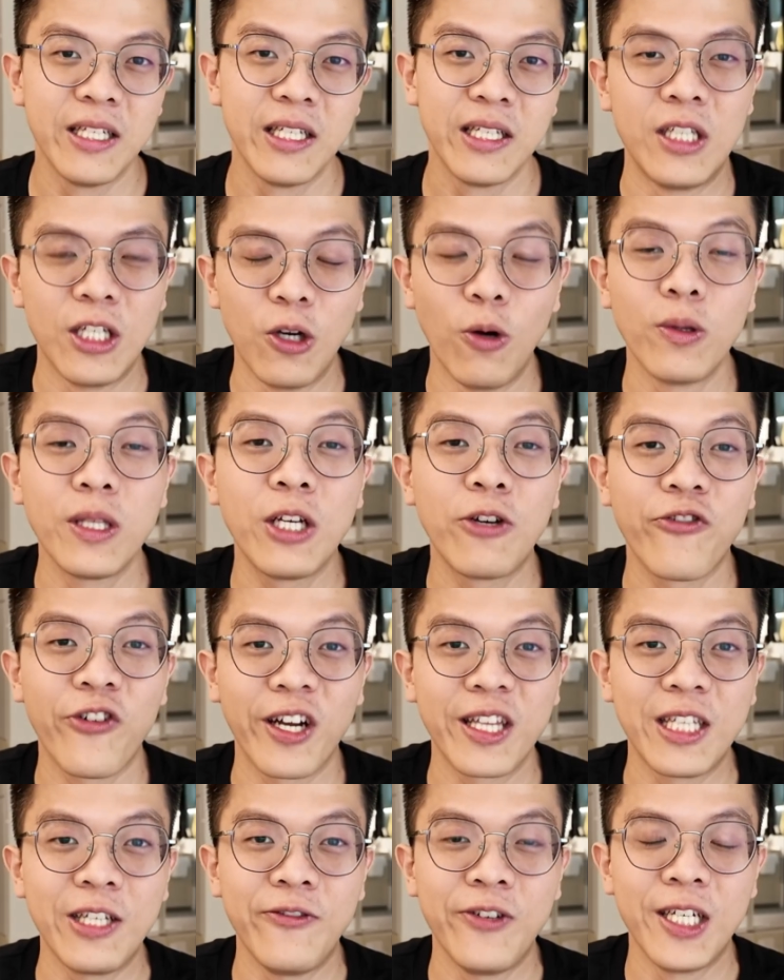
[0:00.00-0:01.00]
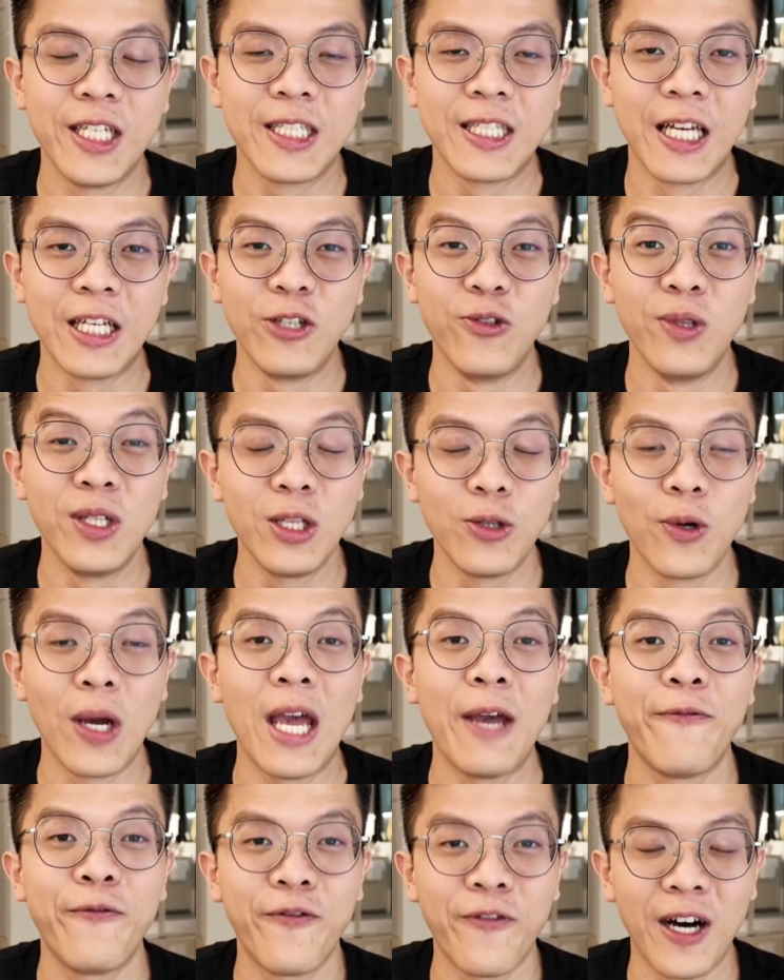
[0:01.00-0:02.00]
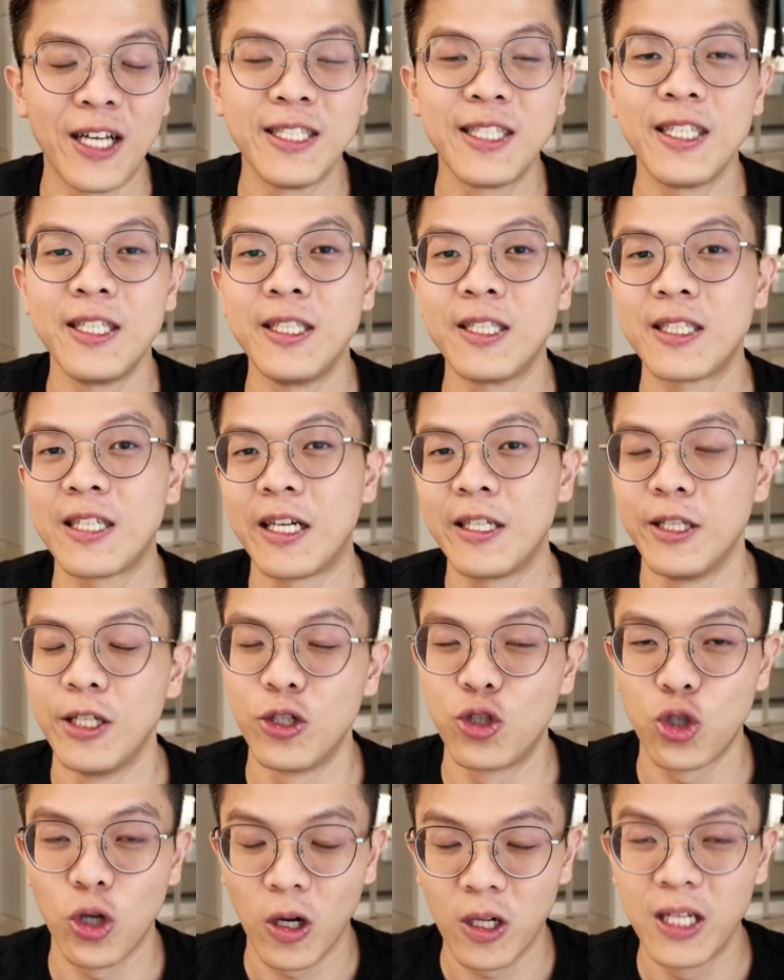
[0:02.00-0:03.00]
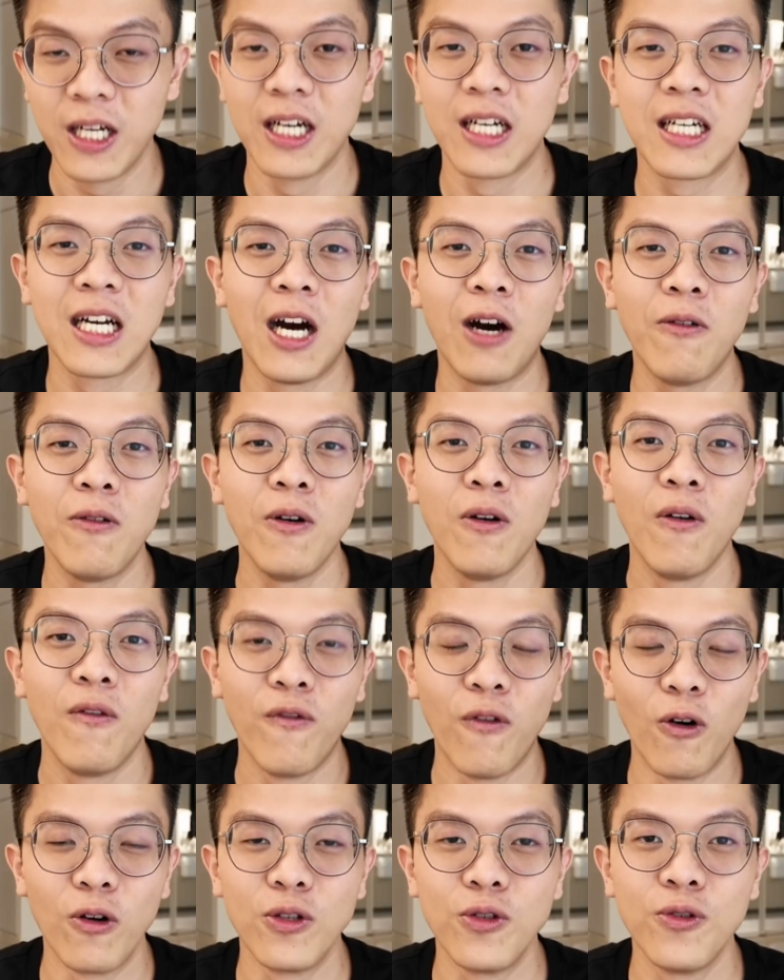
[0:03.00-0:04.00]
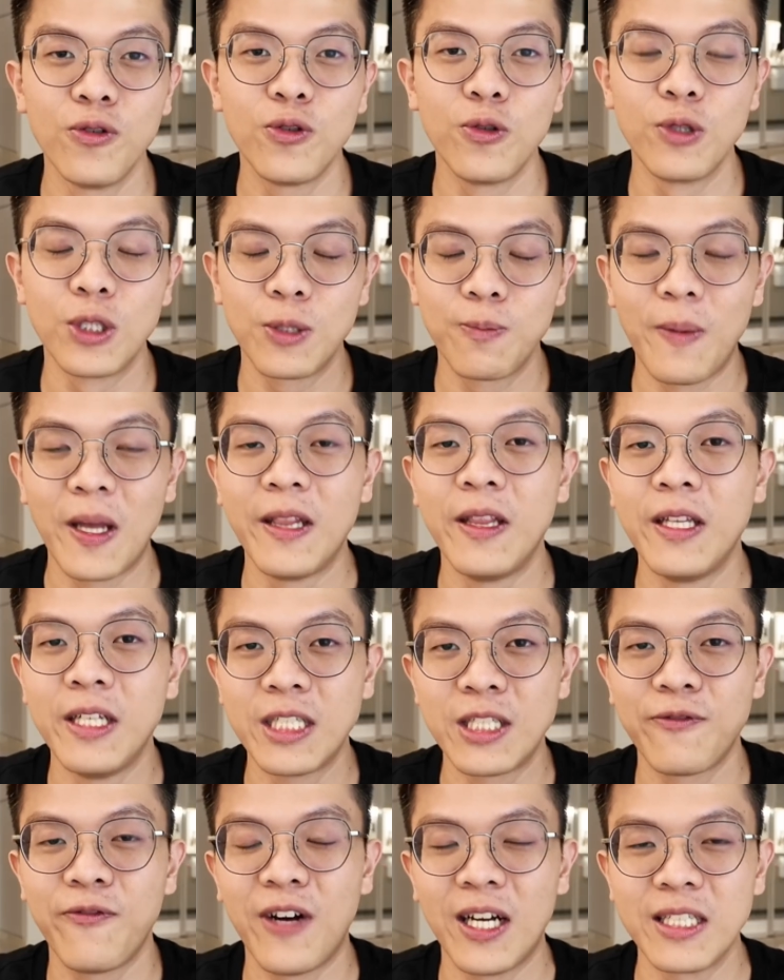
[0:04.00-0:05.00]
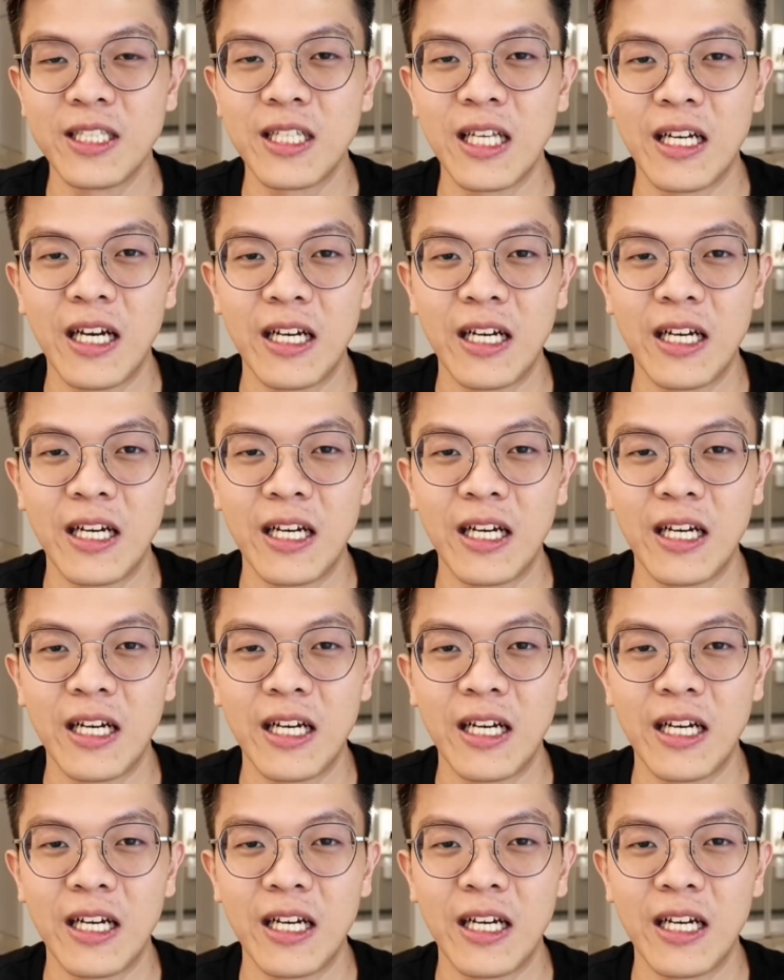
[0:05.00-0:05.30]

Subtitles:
The only criteria is that you need to have funds inside the Chocolate account for you to spend these funds.